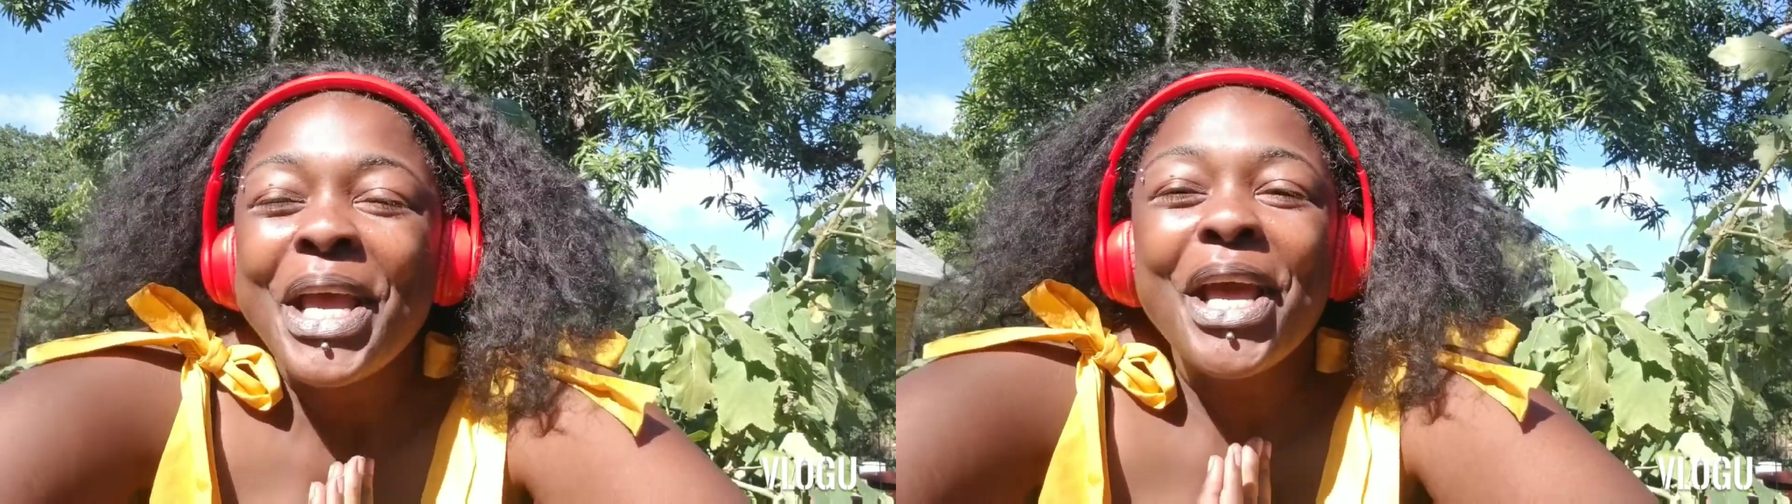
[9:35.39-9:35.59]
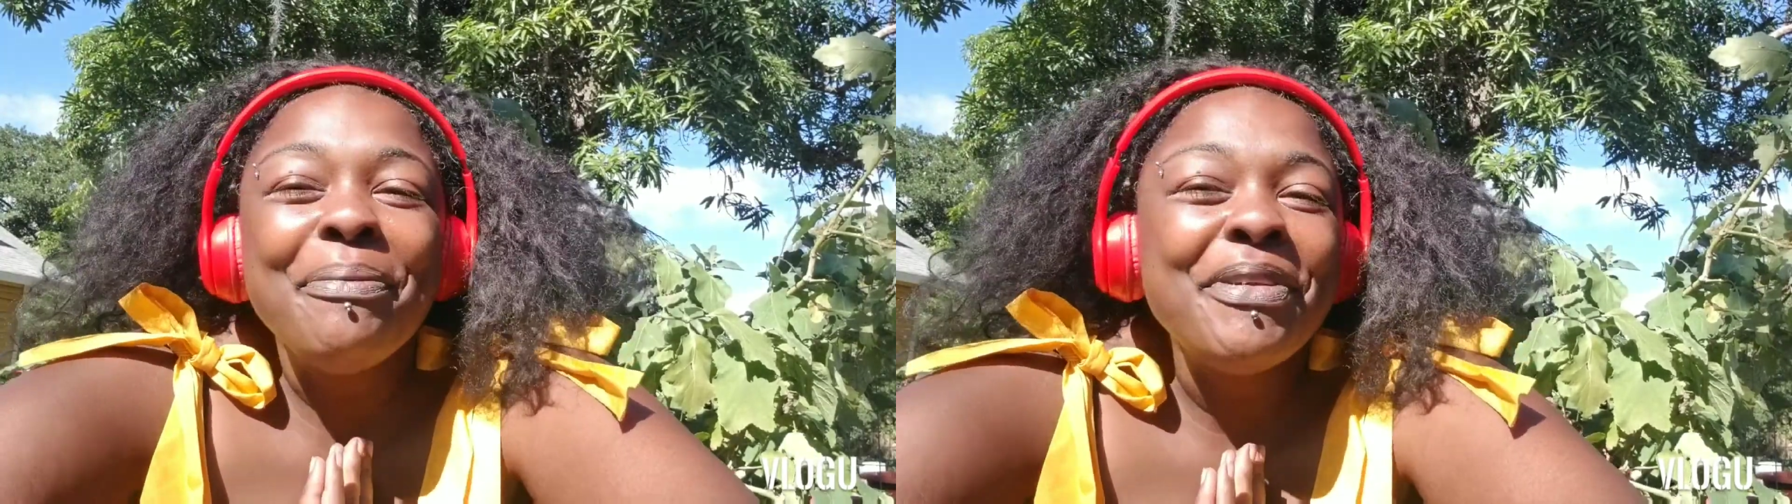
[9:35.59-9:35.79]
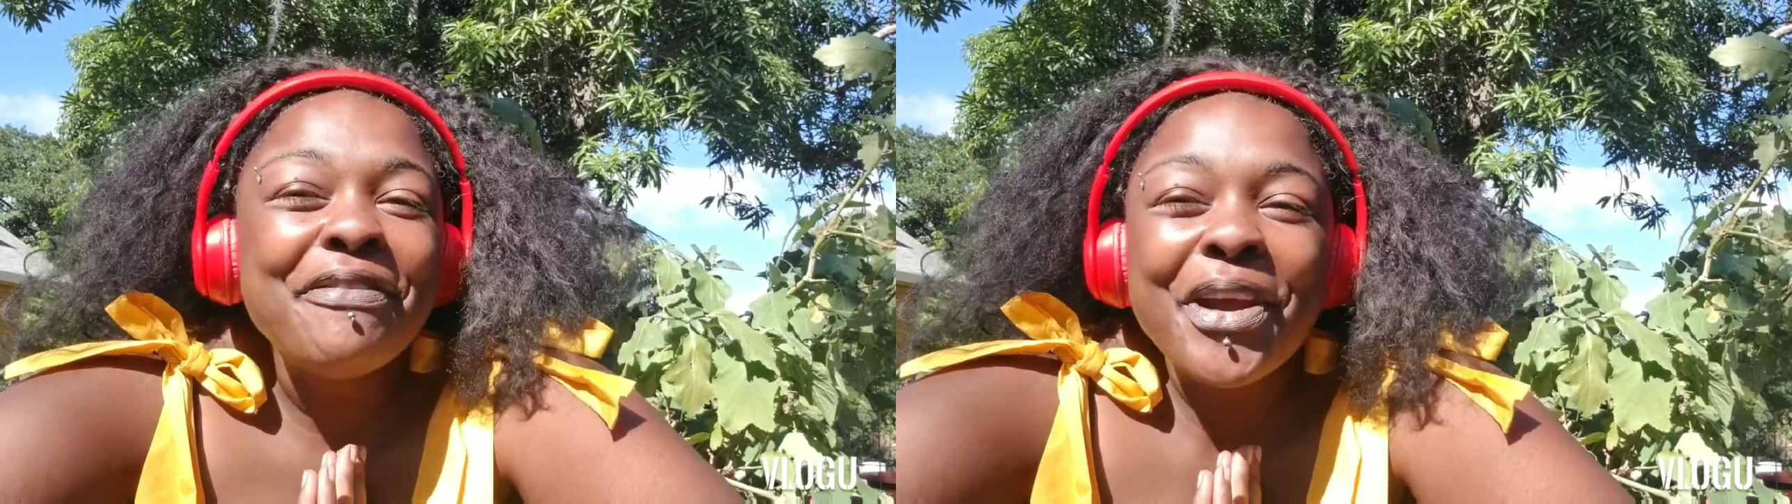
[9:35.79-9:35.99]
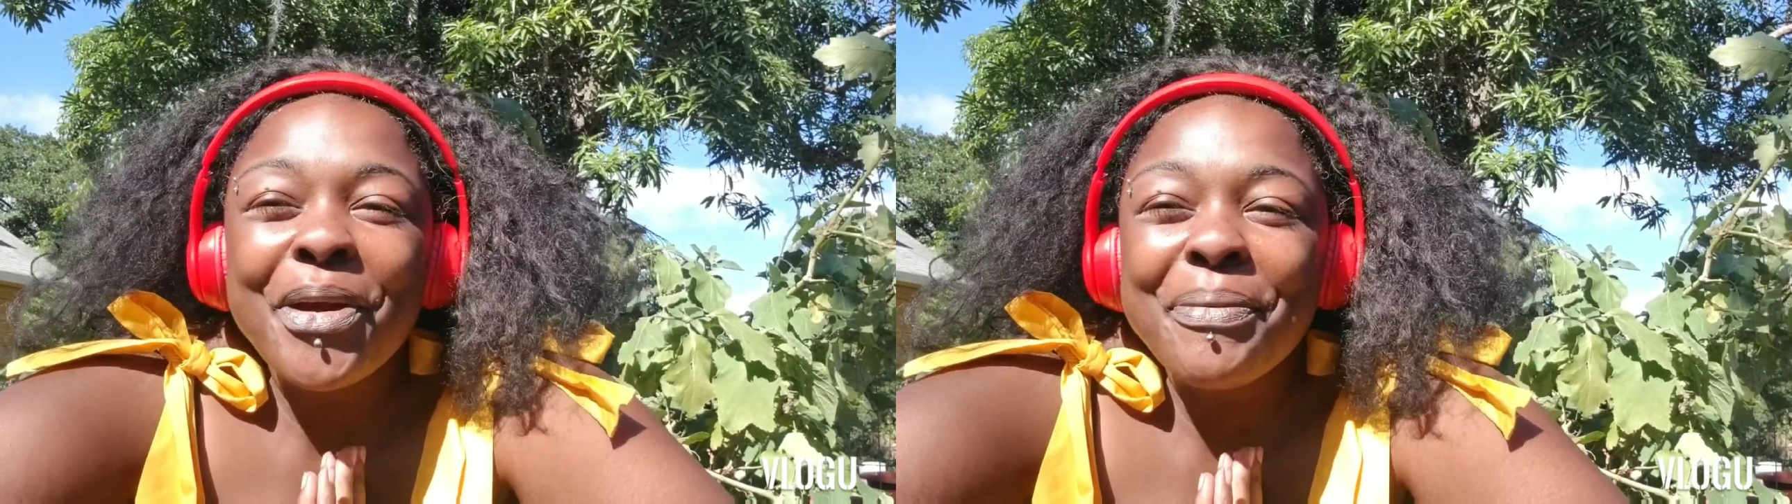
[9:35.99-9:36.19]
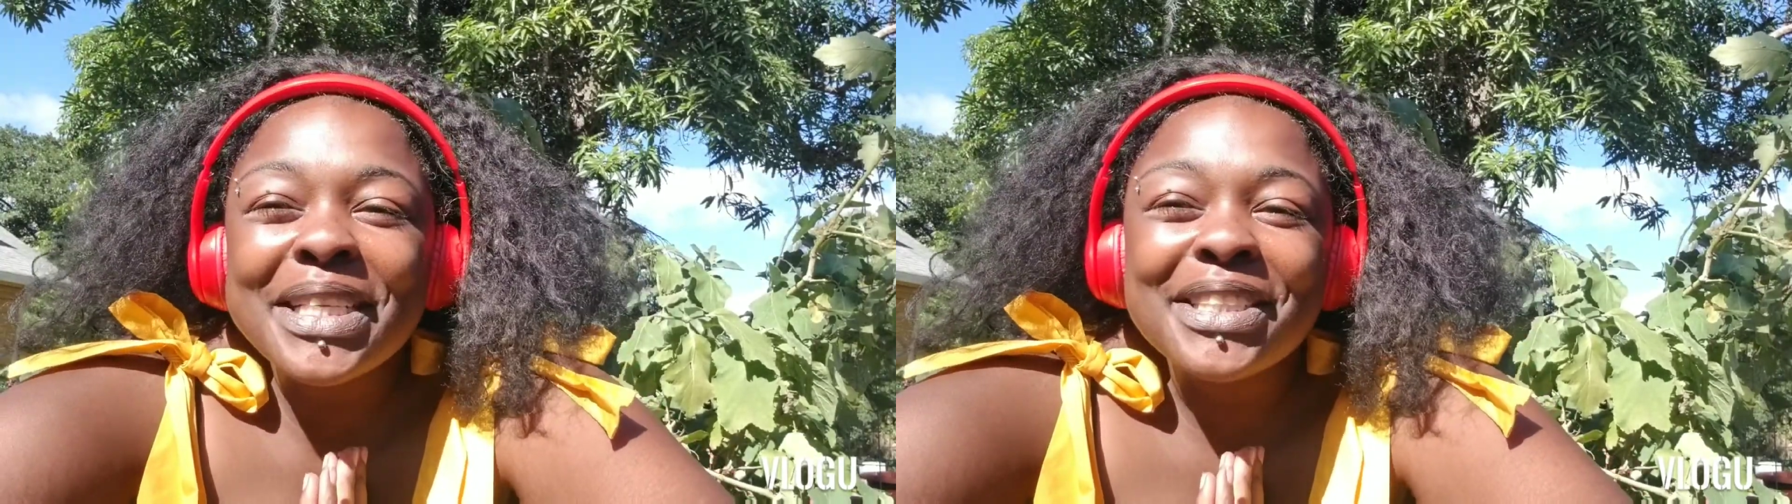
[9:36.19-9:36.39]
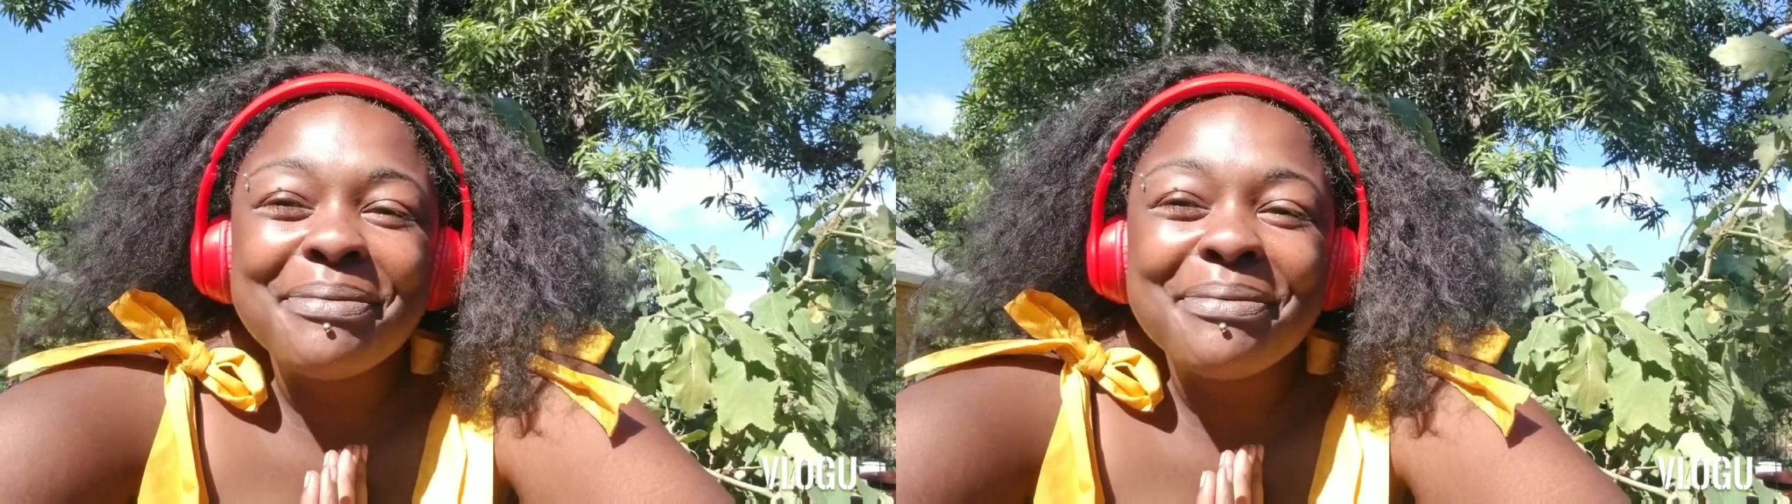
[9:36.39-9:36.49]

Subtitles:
It'll be very much